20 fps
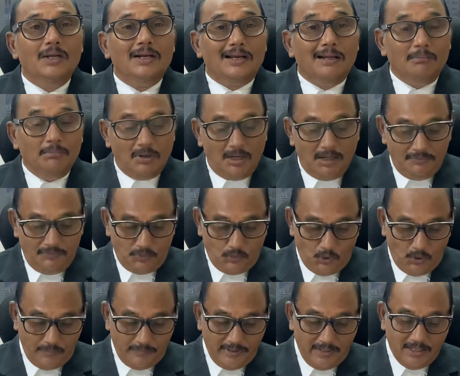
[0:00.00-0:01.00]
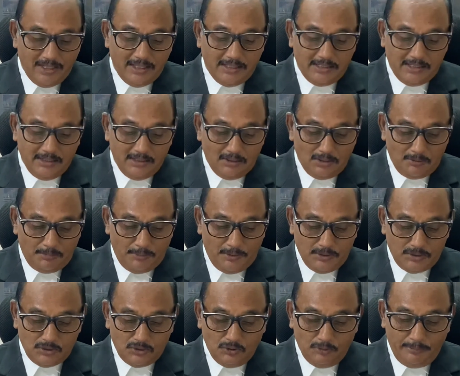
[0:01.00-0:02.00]
number of COVID-19 or
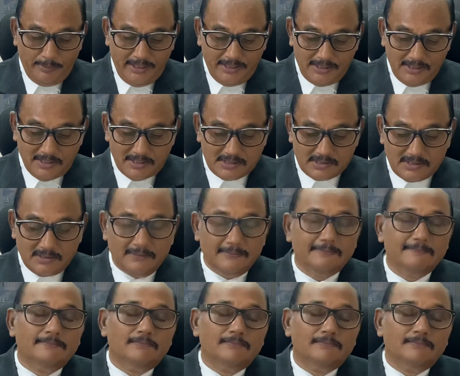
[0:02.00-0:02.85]
positive patients?